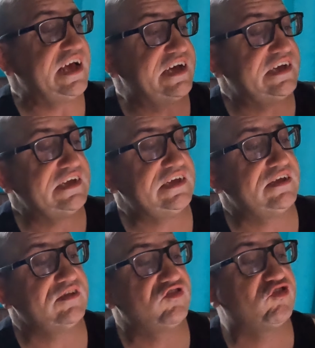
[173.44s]

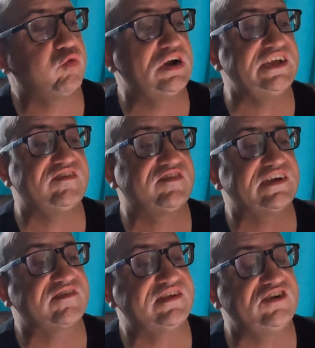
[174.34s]
a
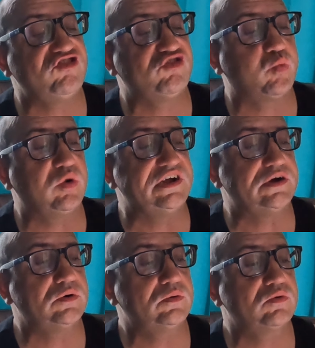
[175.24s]
26-inch
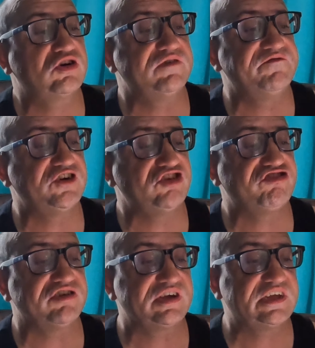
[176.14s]
wheel
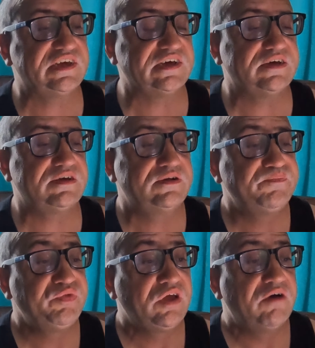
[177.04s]
conversion kit,
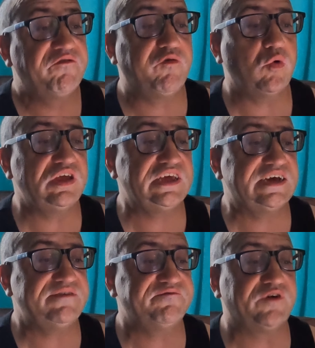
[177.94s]

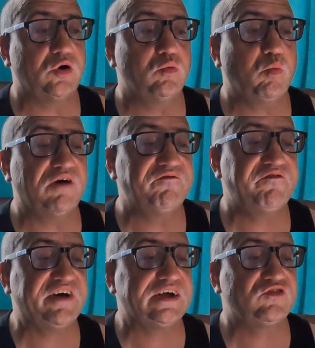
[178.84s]
48 volt,
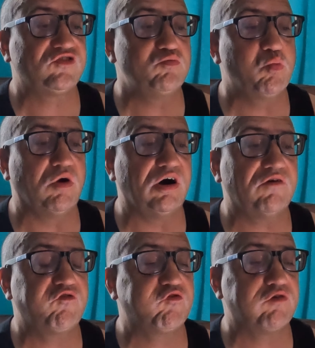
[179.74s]
1000
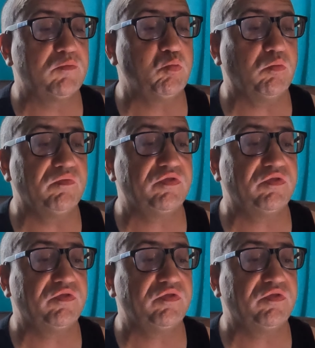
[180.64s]
watt front.